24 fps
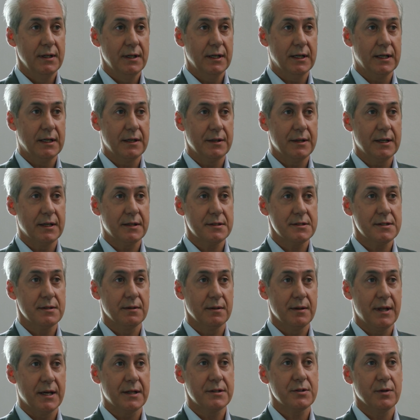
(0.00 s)
that's
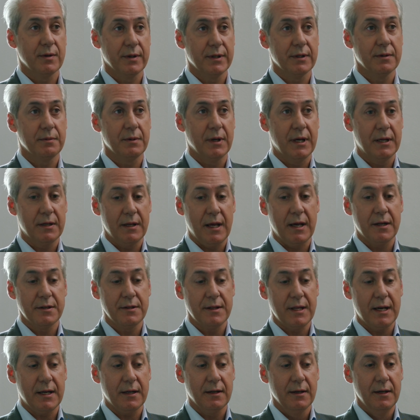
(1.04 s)
going to add to
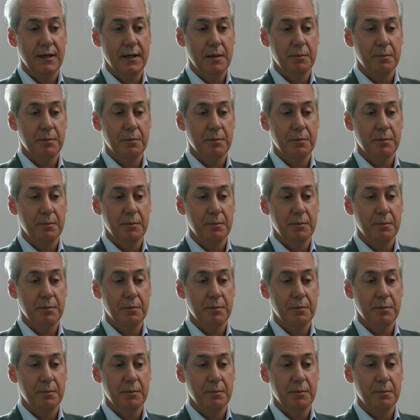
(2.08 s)
that.